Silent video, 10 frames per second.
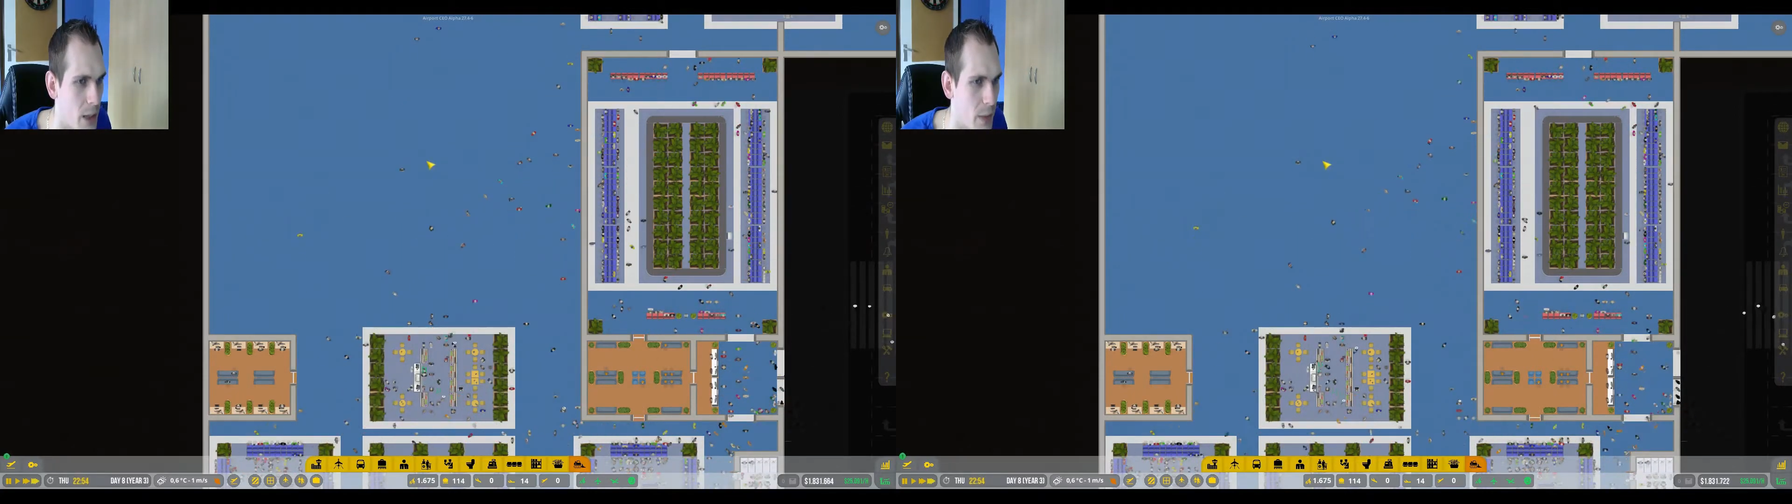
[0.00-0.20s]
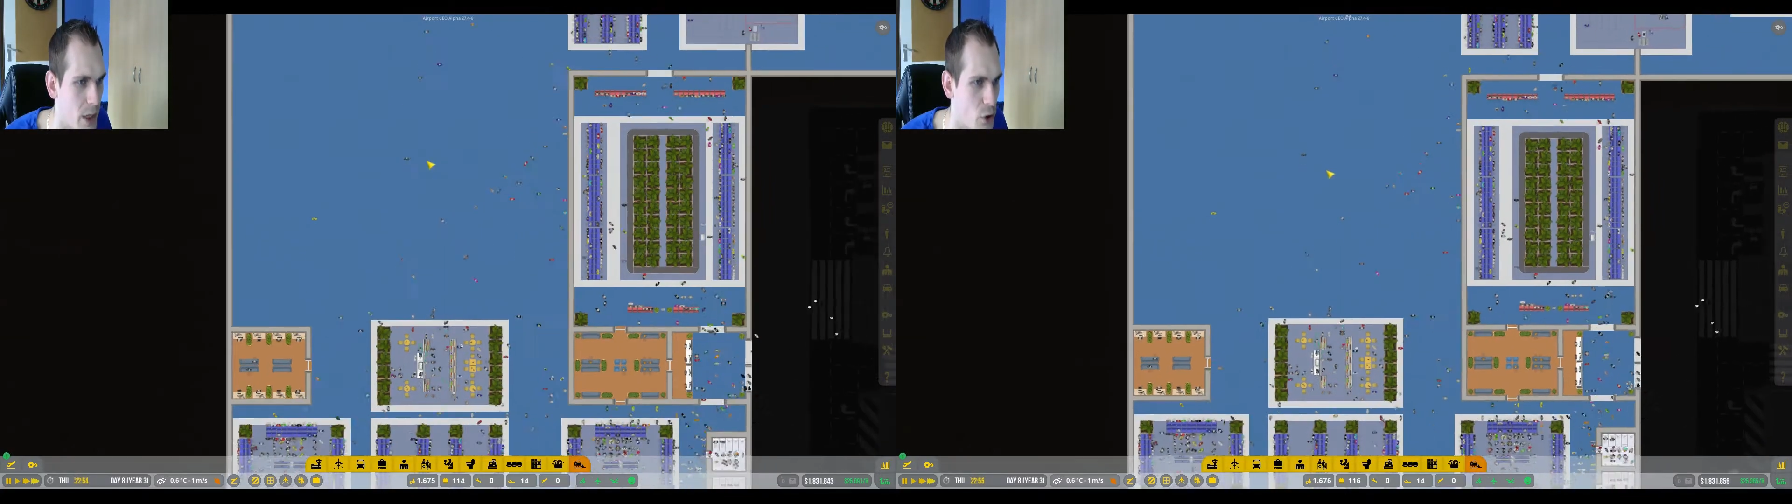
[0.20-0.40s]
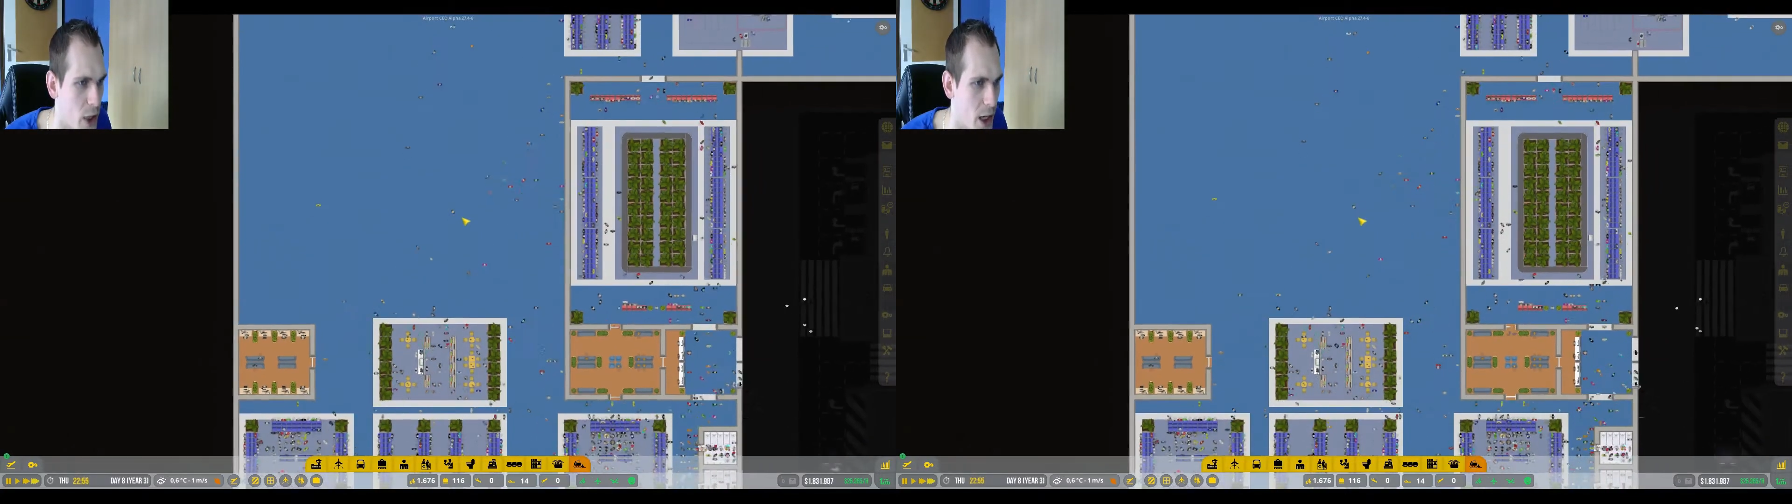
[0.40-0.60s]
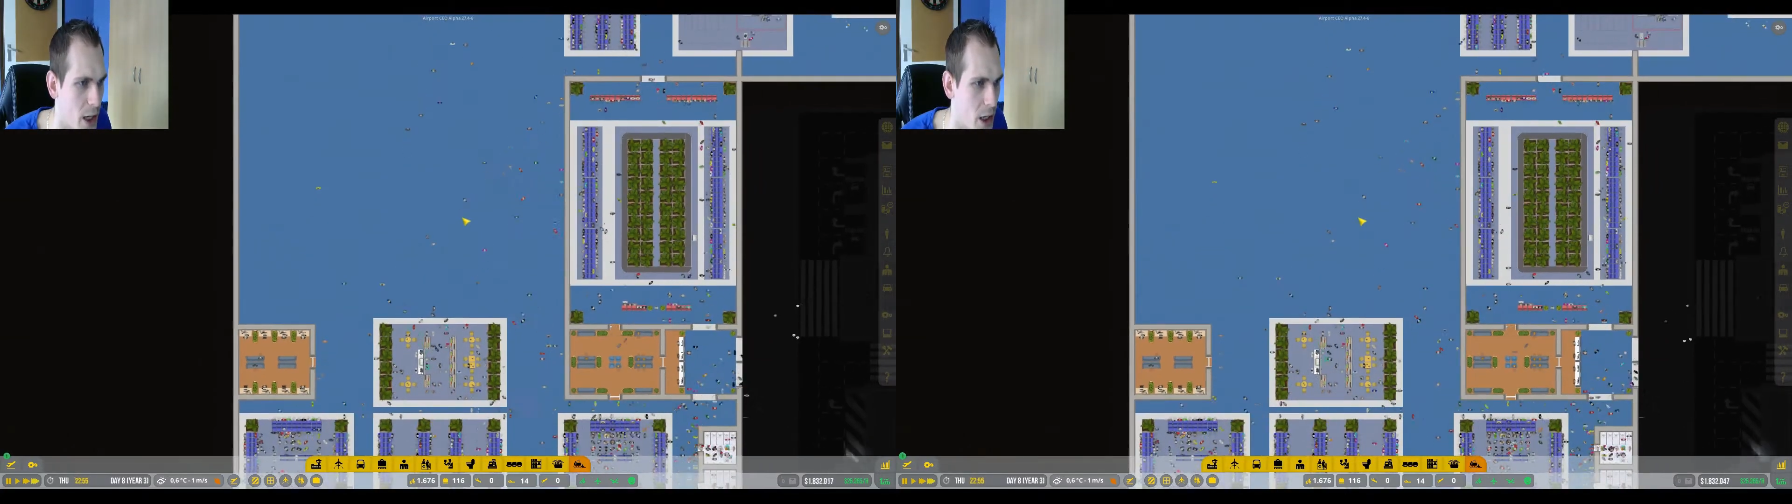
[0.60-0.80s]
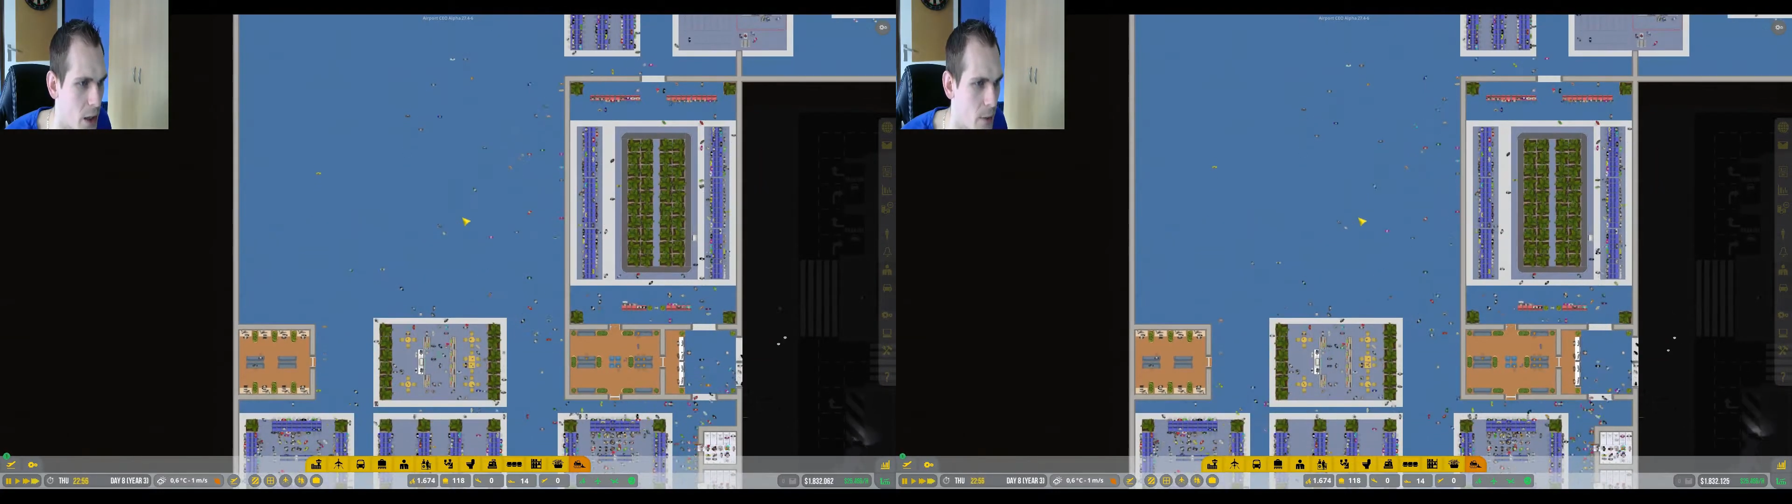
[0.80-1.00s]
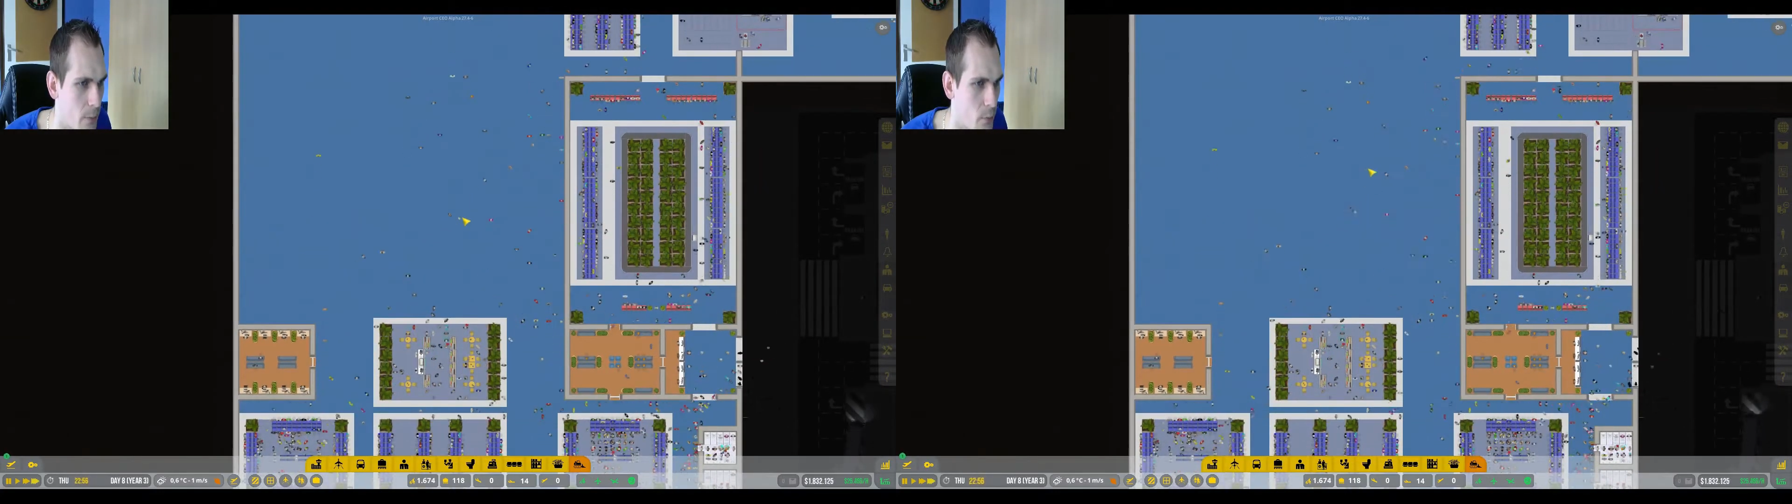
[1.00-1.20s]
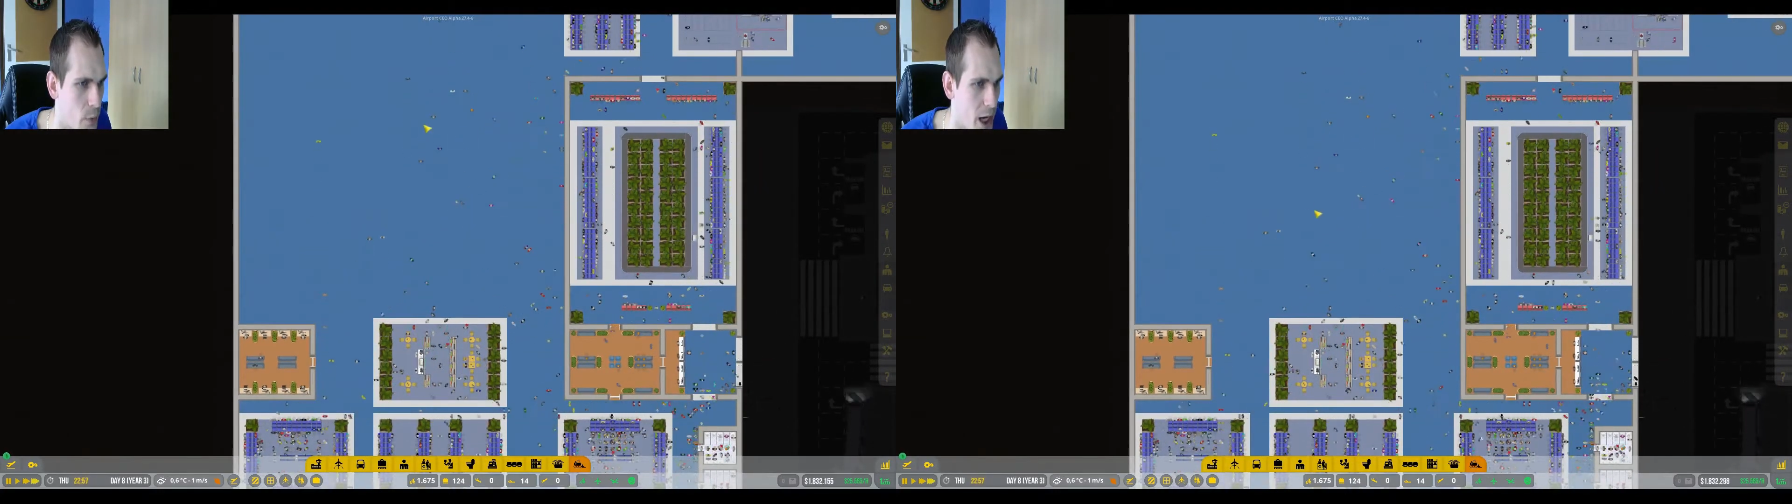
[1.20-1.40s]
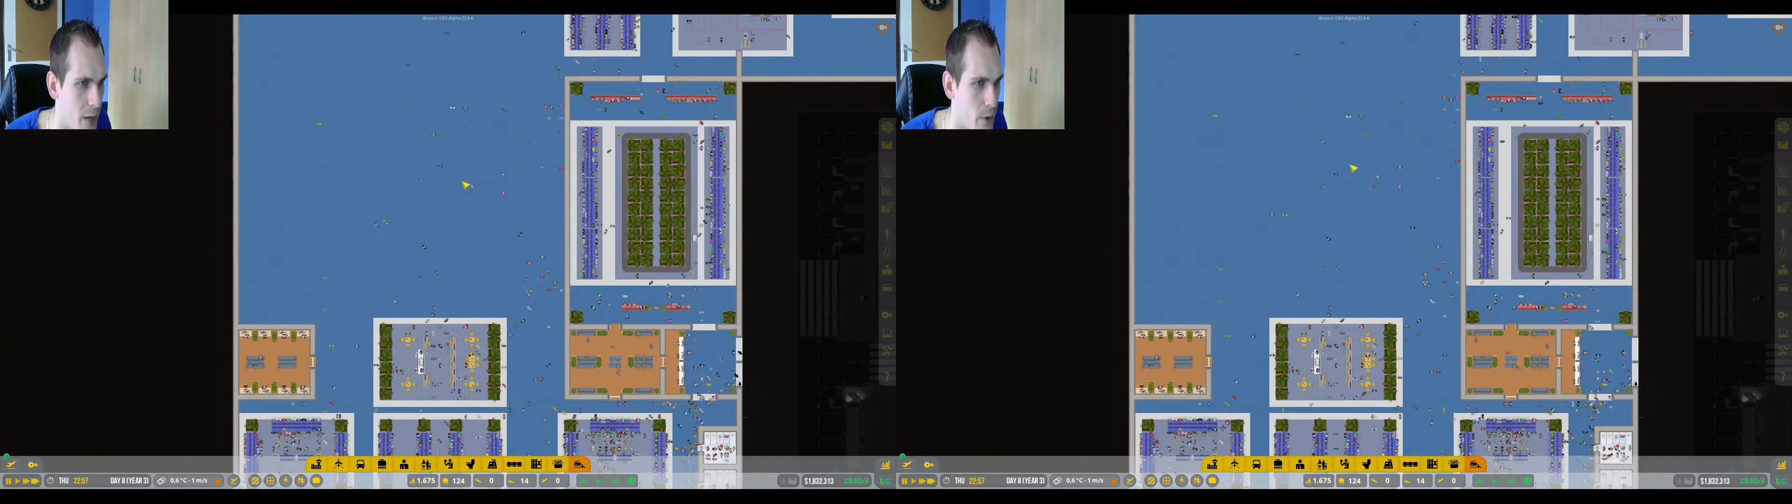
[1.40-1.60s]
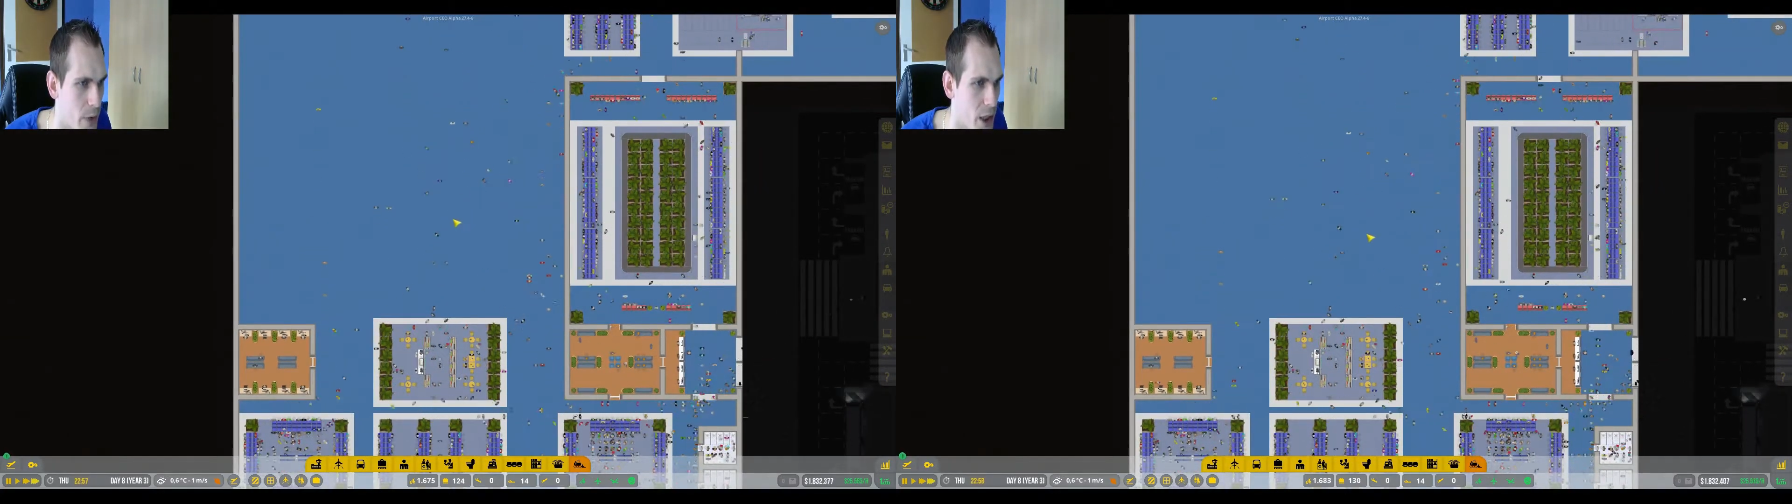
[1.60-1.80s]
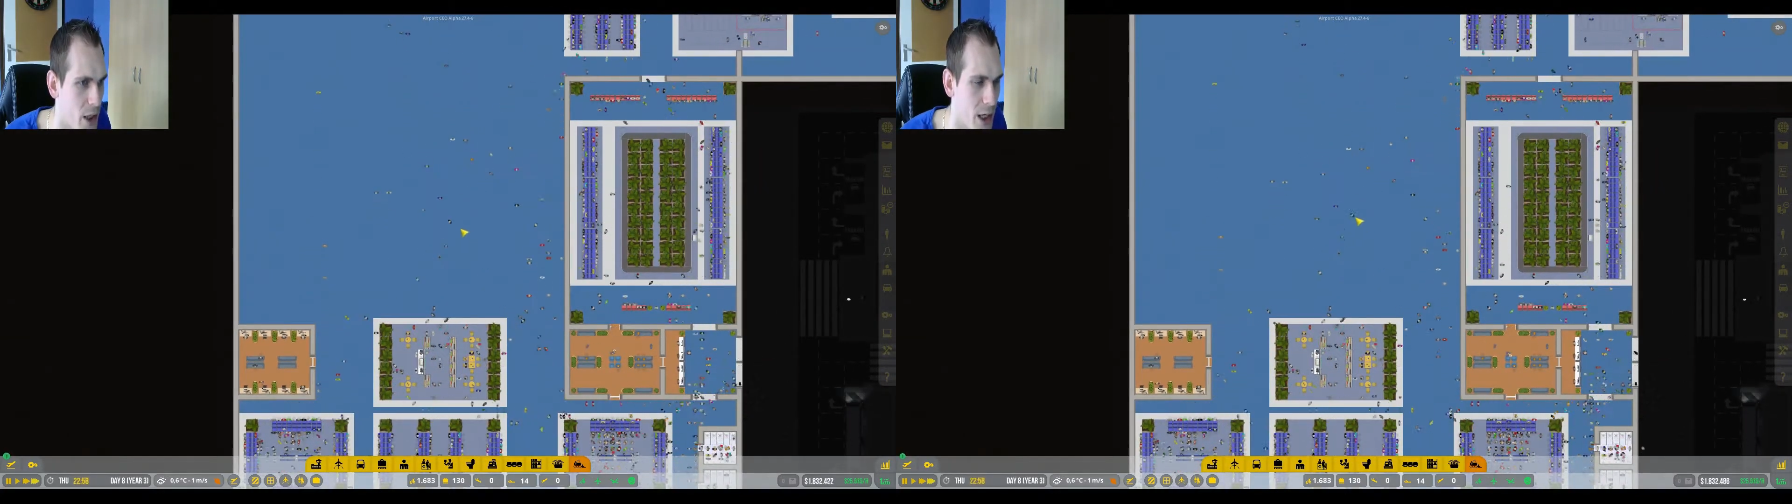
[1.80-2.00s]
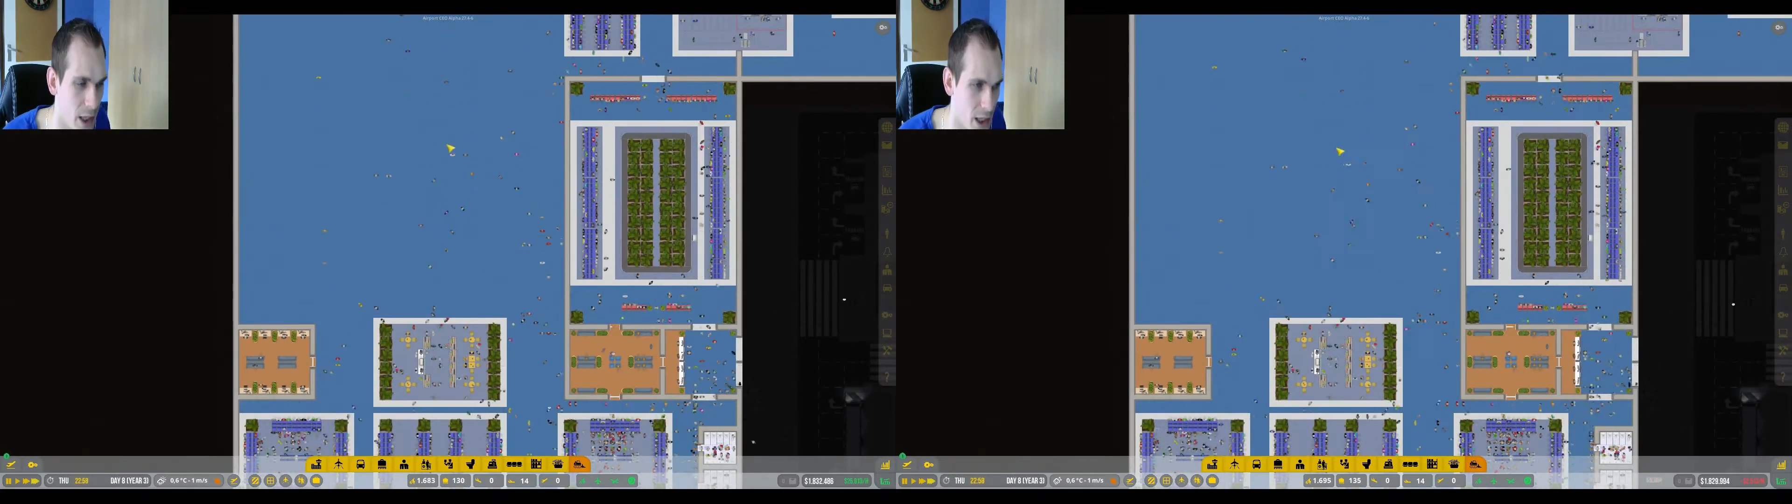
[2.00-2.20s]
and make sure that we have it over here.